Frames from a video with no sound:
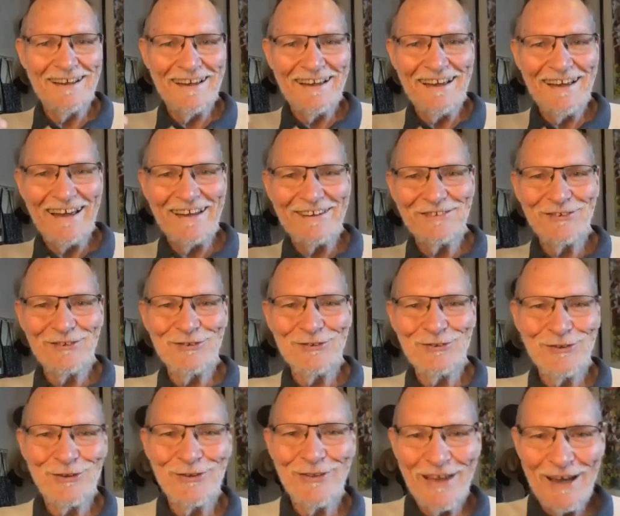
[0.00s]
And you
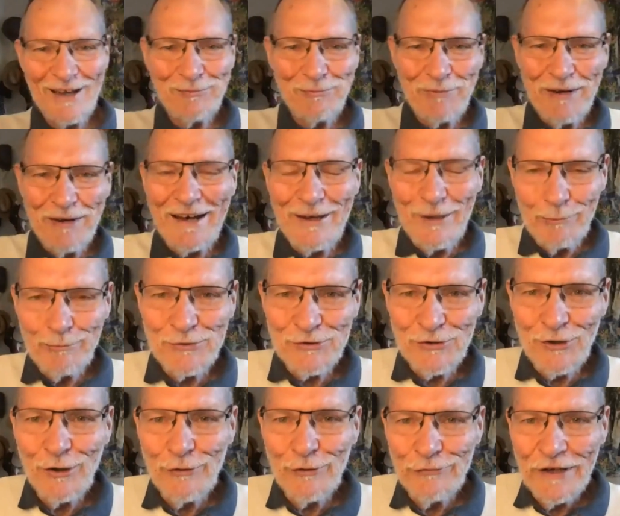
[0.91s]
do that by
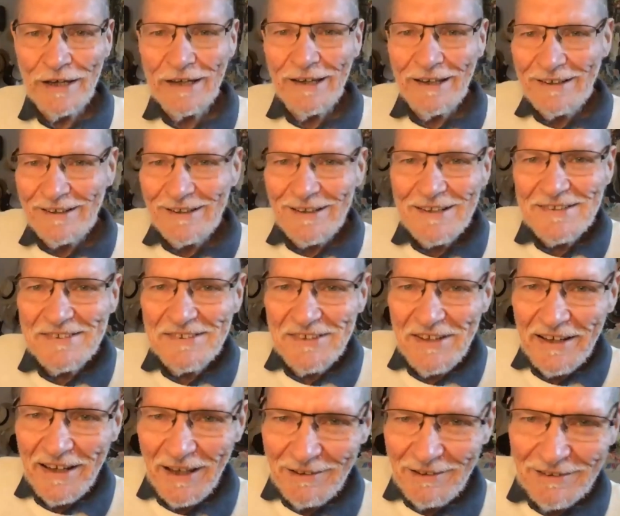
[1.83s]
observing and
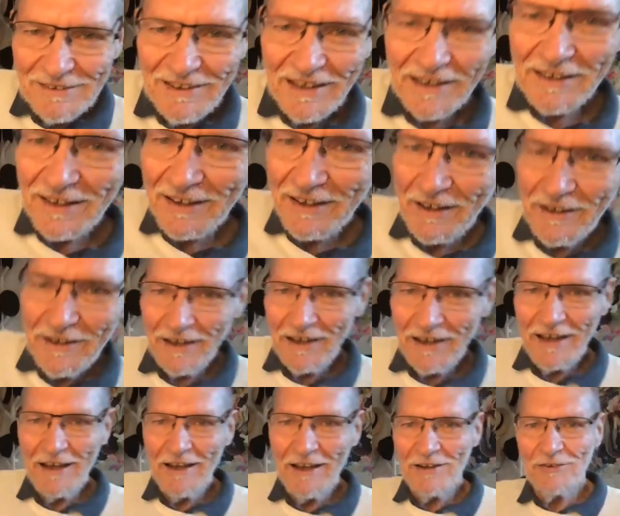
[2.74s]
listening and thinking
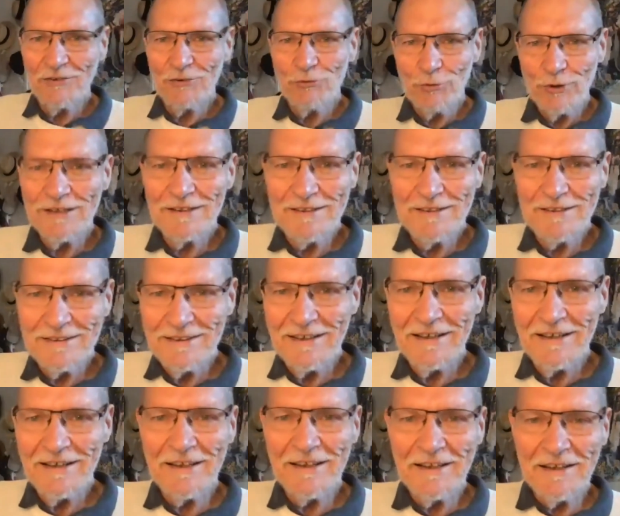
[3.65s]
and
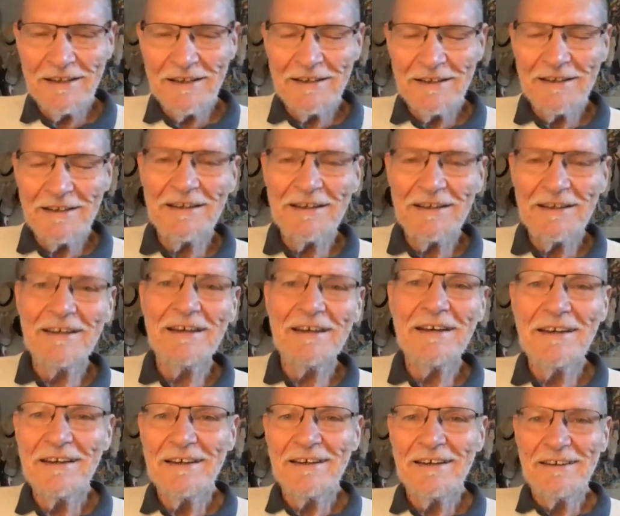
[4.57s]
reading
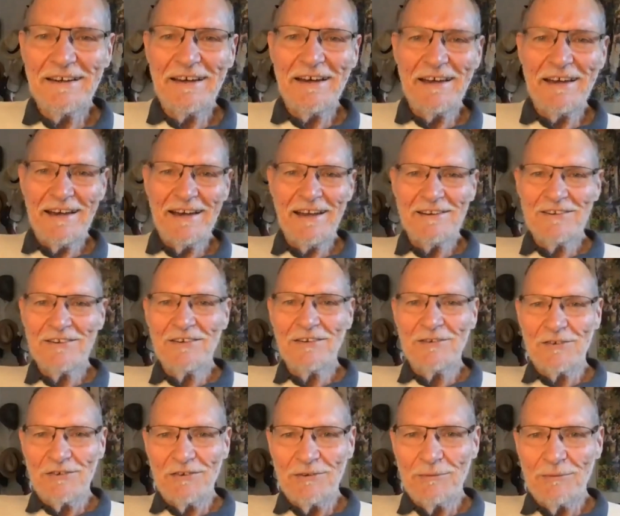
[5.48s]
and
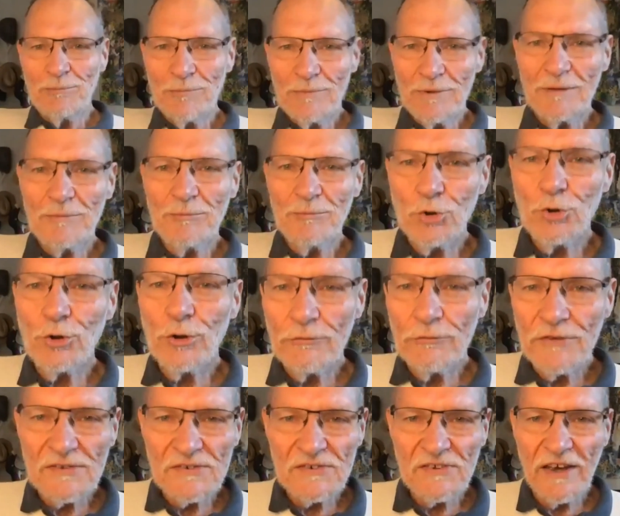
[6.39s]
more
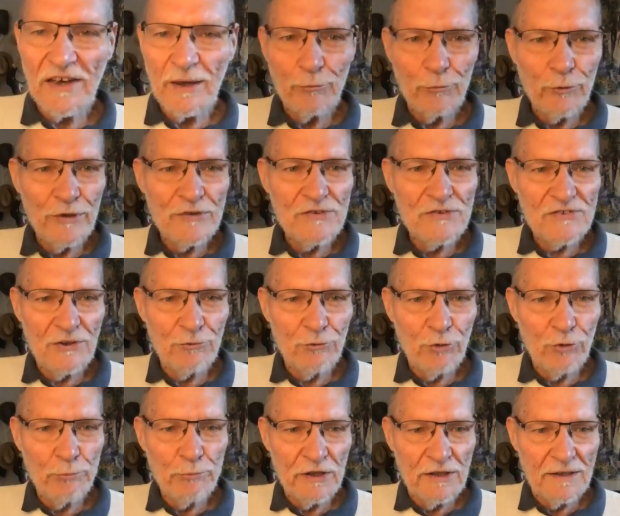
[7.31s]
of the same, rinse and
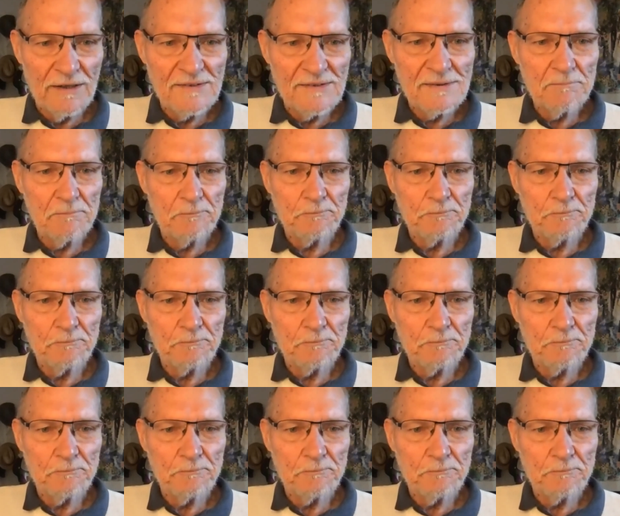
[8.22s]
repeat.